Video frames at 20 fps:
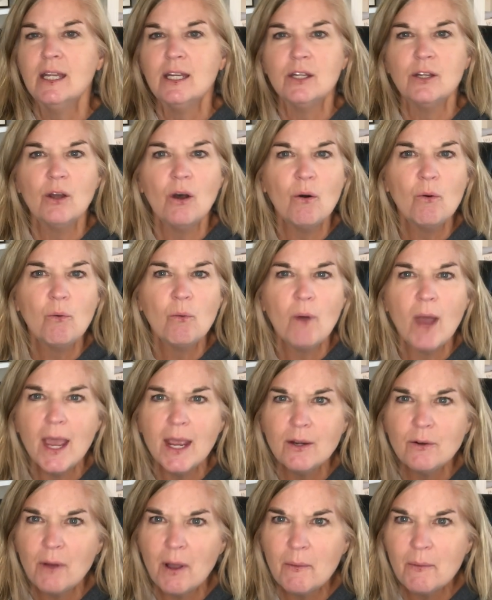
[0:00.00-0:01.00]
No
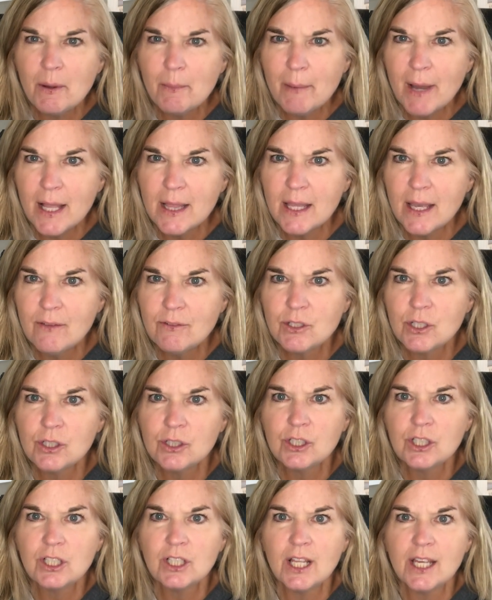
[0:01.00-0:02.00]
way do I want my life to
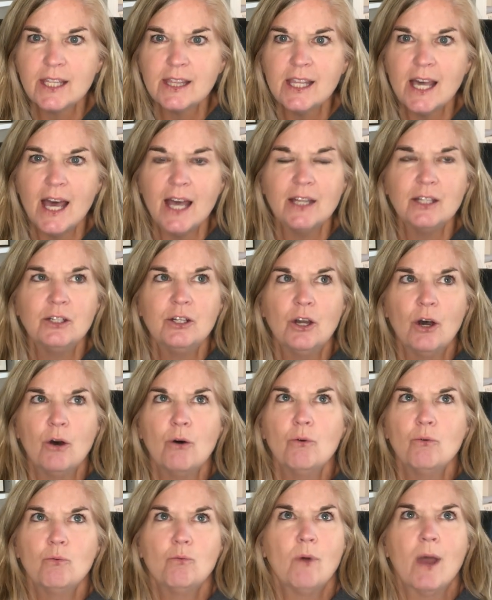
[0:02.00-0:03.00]
look like that.
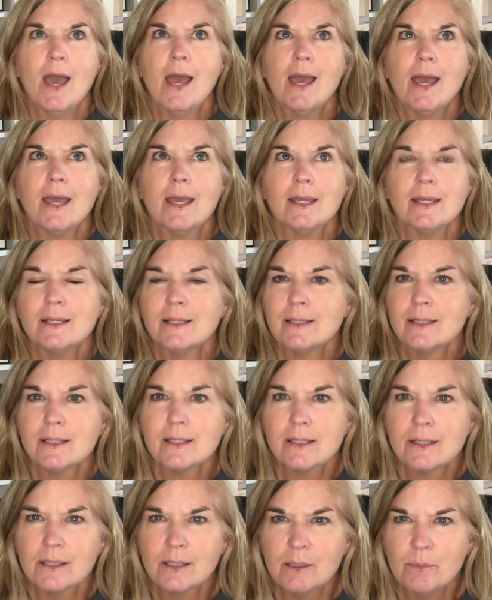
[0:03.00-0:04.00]
No way is
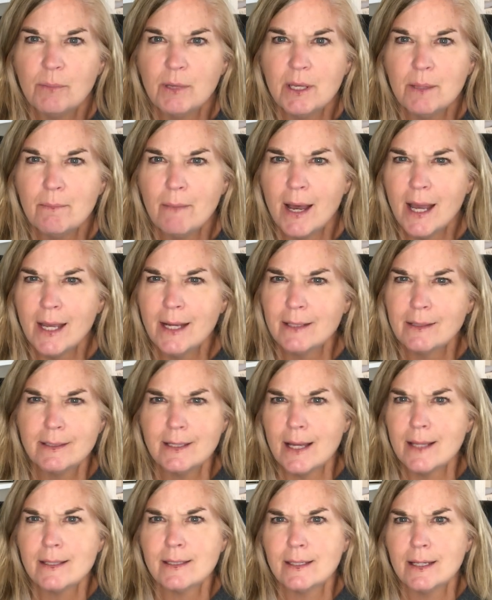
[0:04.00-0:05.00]
this going to be my
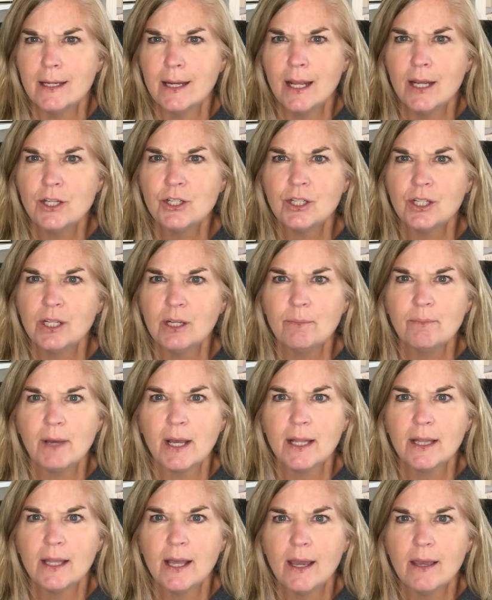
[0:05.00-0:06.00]
destination in
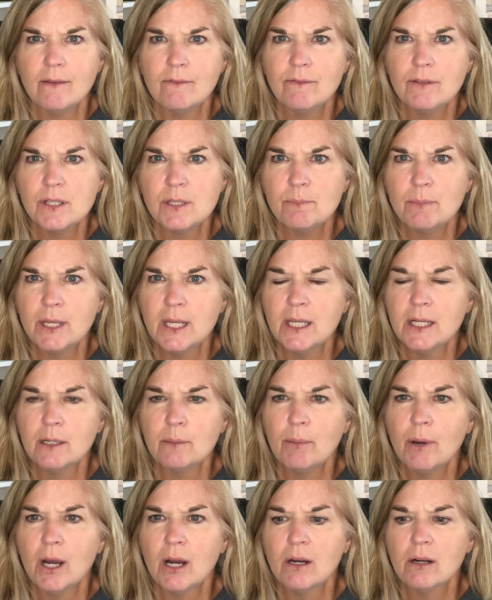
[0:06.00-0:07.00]
my life, is being a
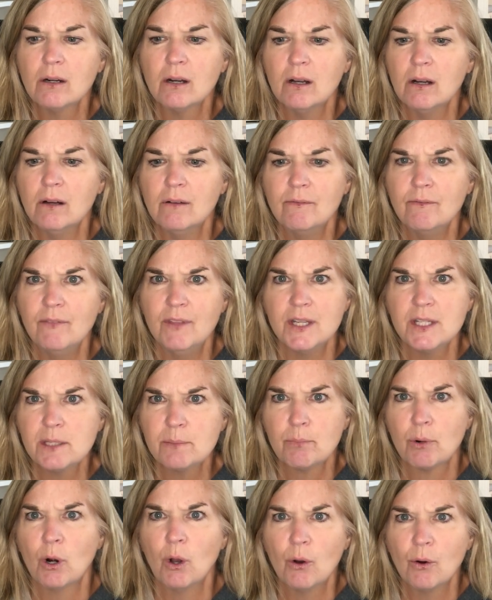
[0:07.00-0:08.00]
part of this
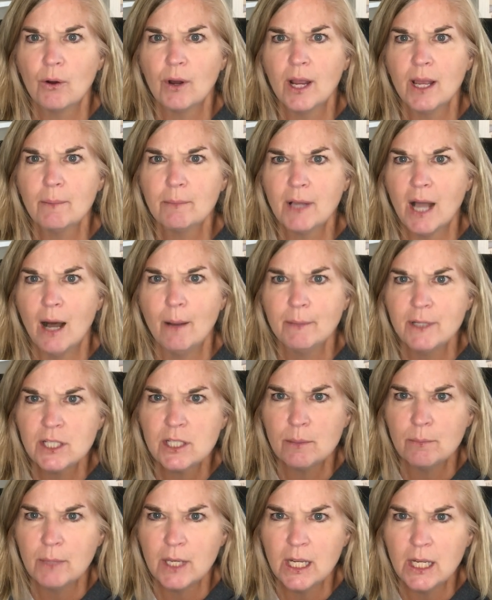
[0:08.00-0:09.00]
program, coming
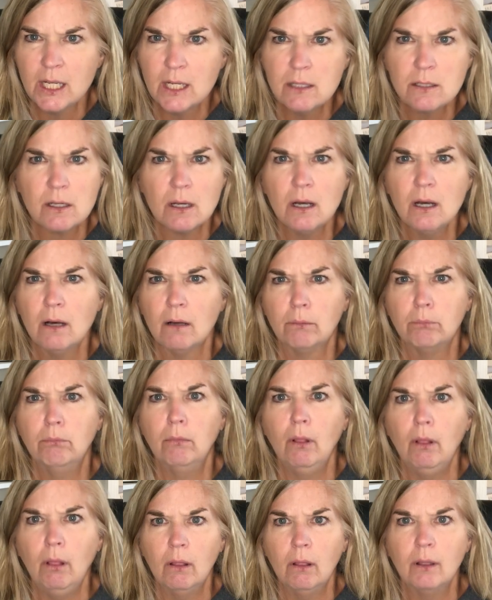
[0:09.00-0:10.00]
to meetings. Oh,
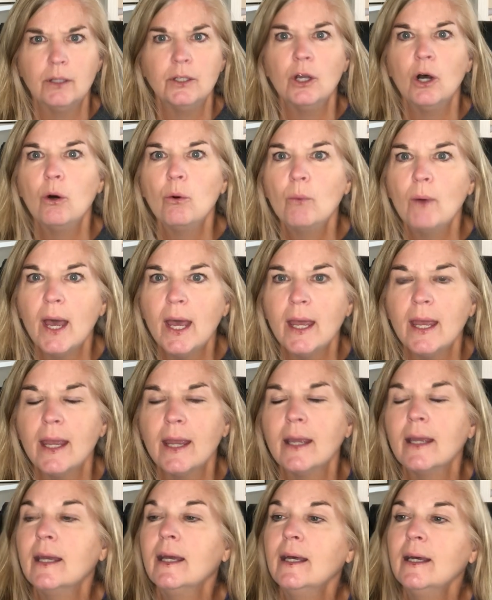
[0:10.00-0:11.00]
no
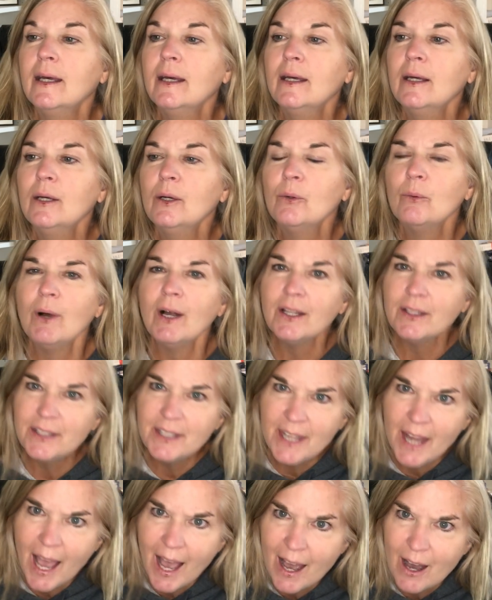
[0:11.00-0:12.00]
way. Well,
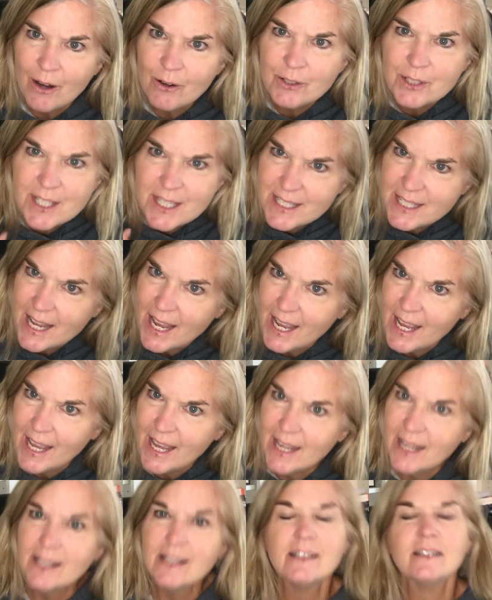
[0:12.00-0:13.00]
now,
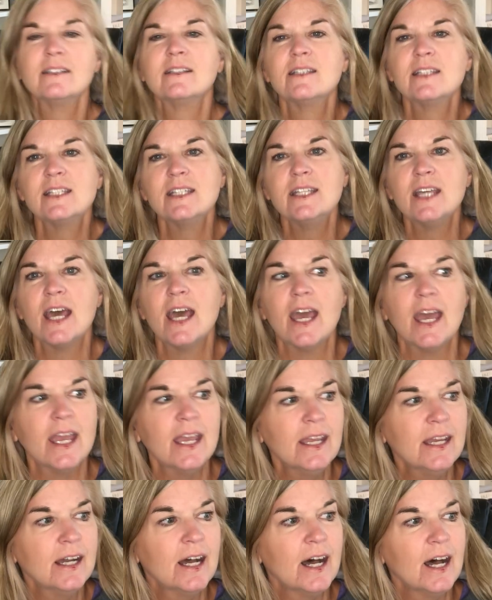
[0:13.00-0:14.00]
today,
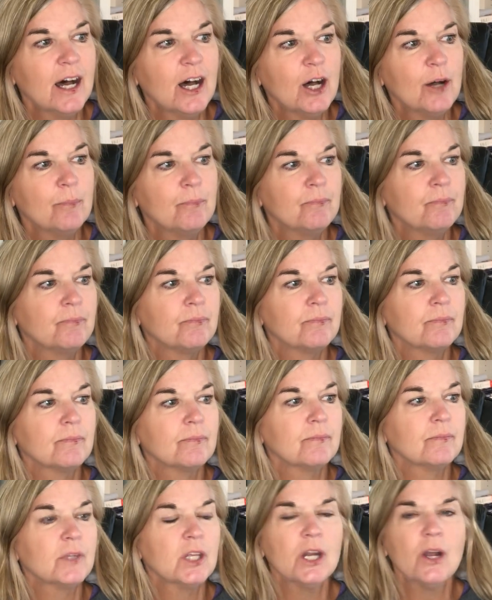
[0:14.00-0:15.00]
I
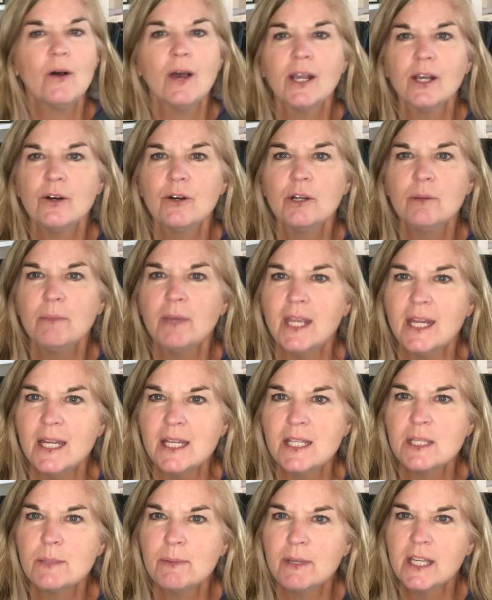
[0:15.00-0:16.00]
go to
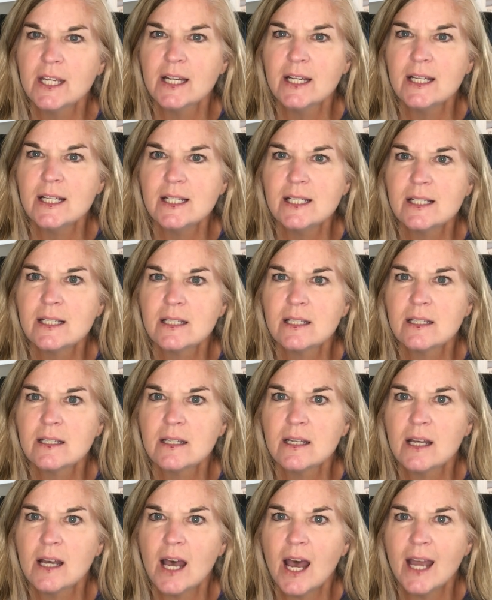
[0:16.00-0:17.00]
meetings because
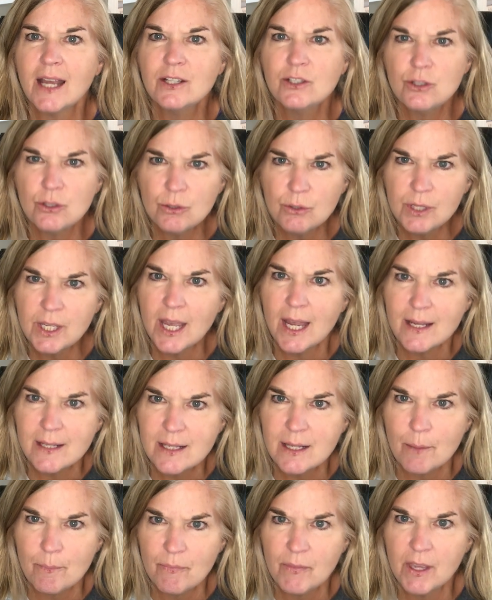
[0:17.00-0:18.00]
I do get
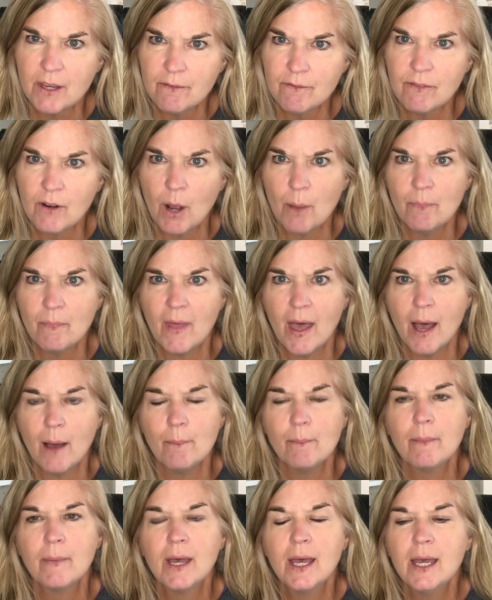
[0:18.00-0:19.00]
something from
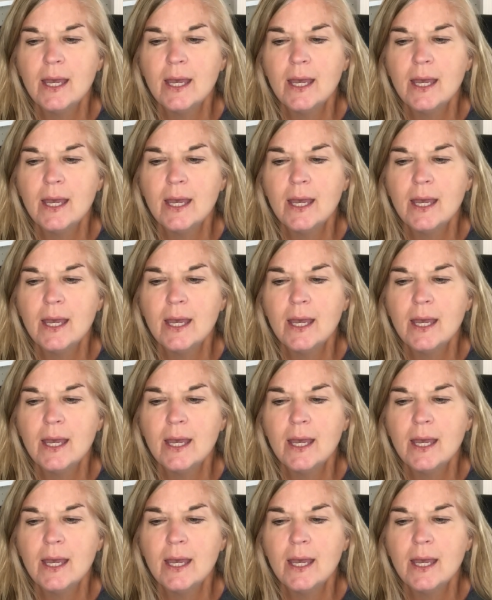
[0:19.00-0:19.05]
them.